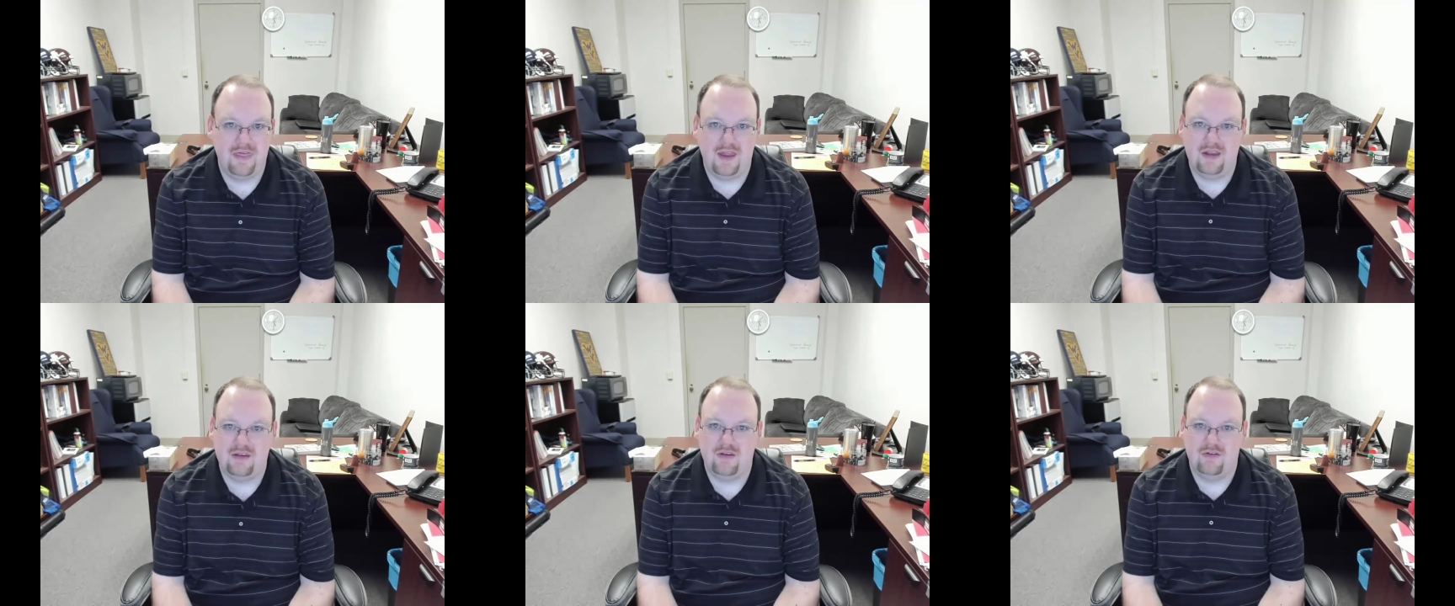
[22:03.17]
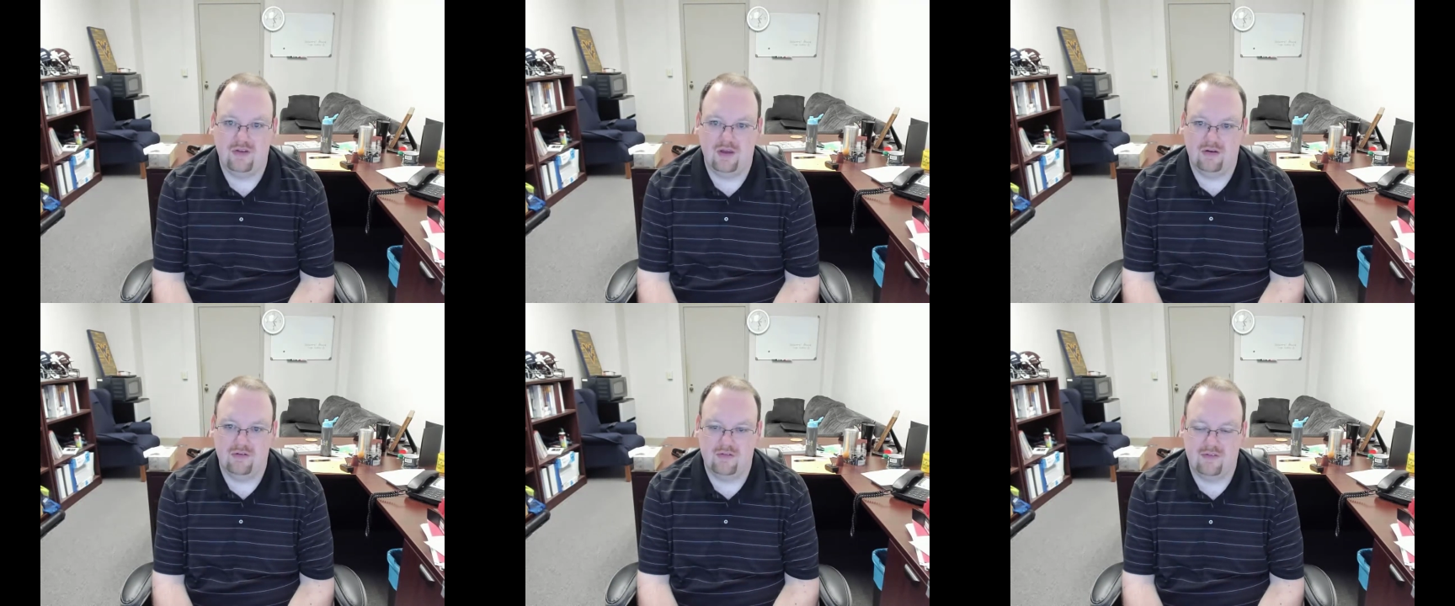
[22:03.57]
thank you
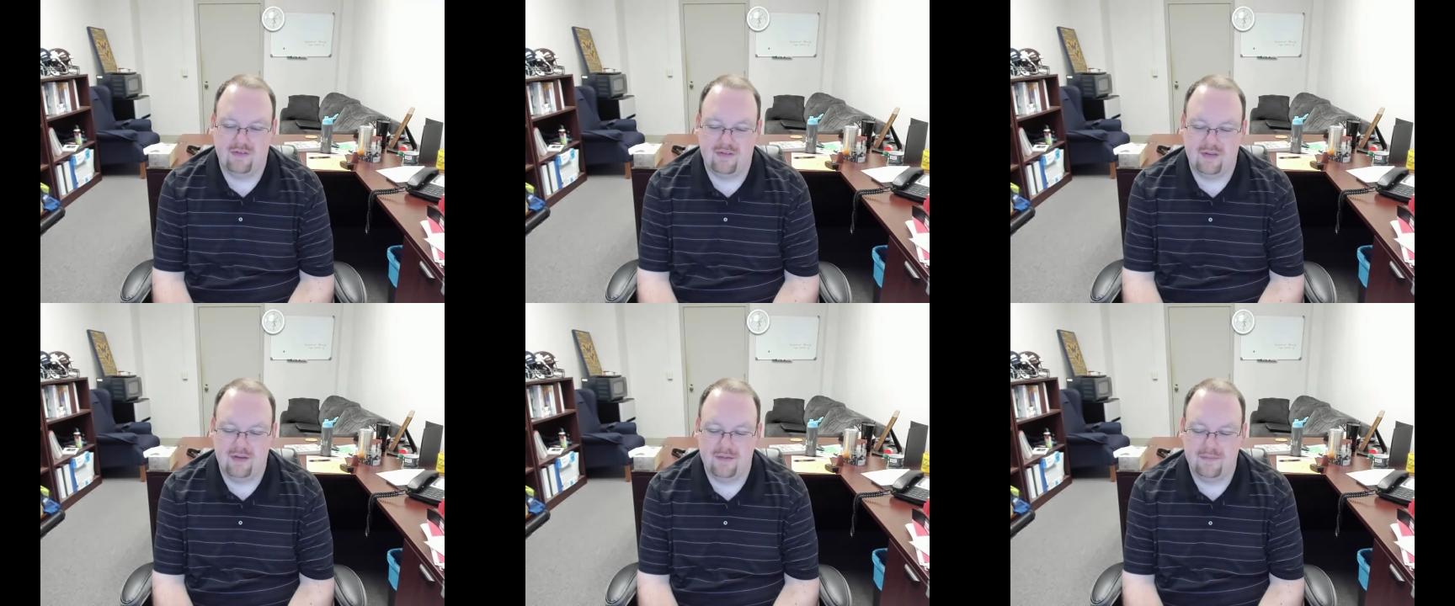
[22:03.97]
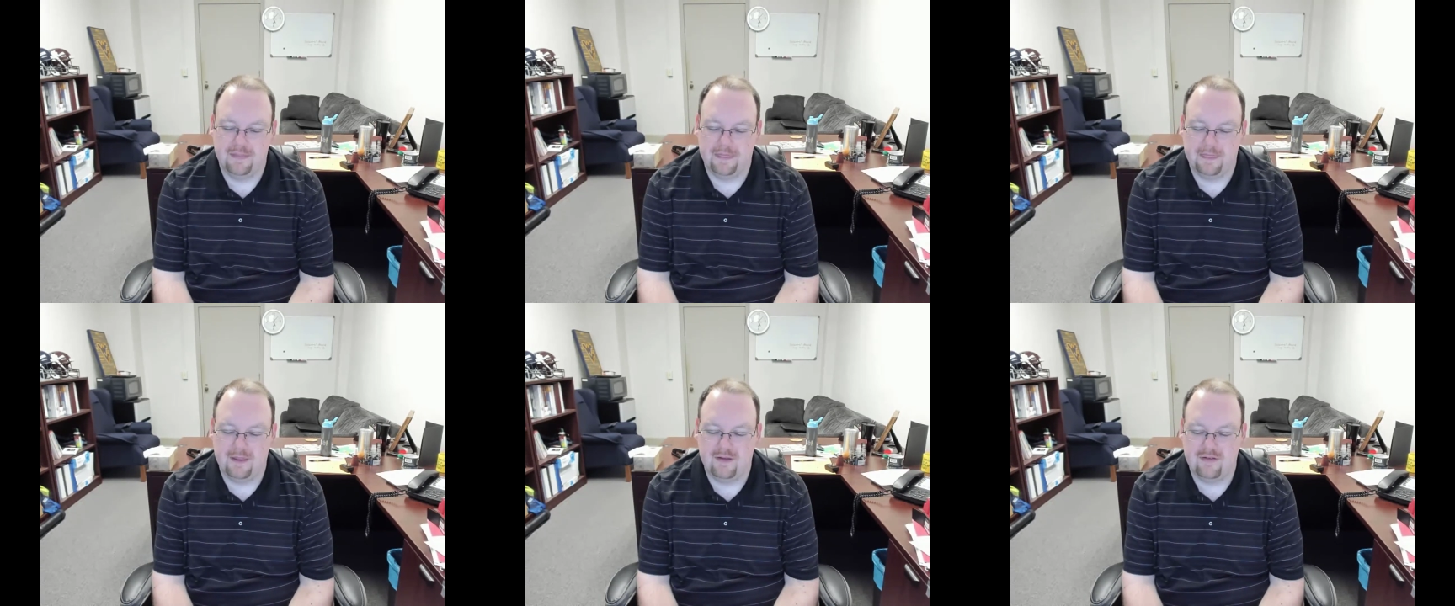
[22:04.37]
notes.
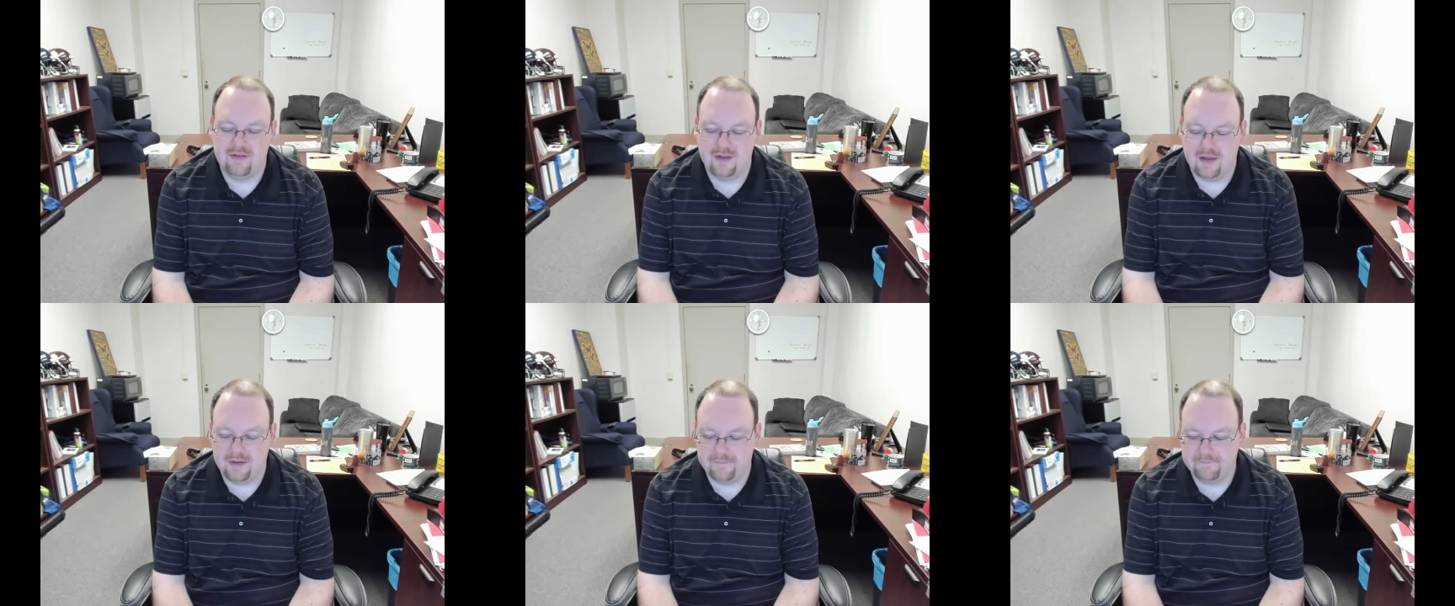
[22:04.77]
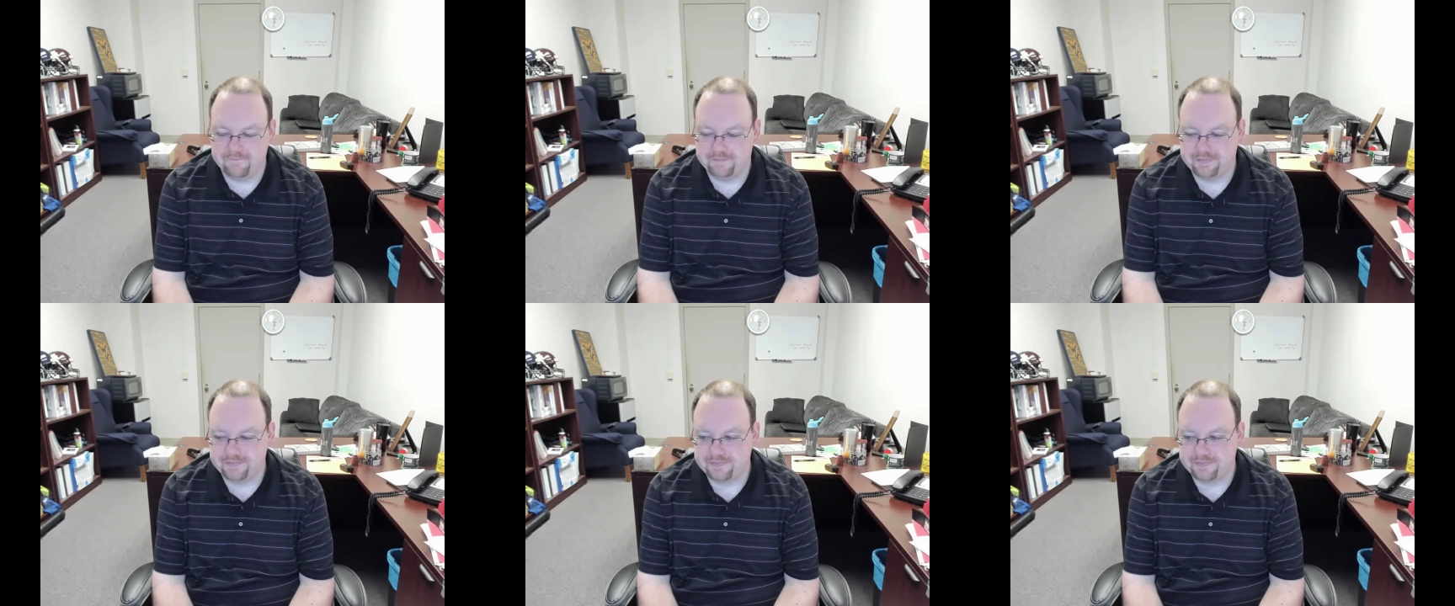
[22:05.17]
So,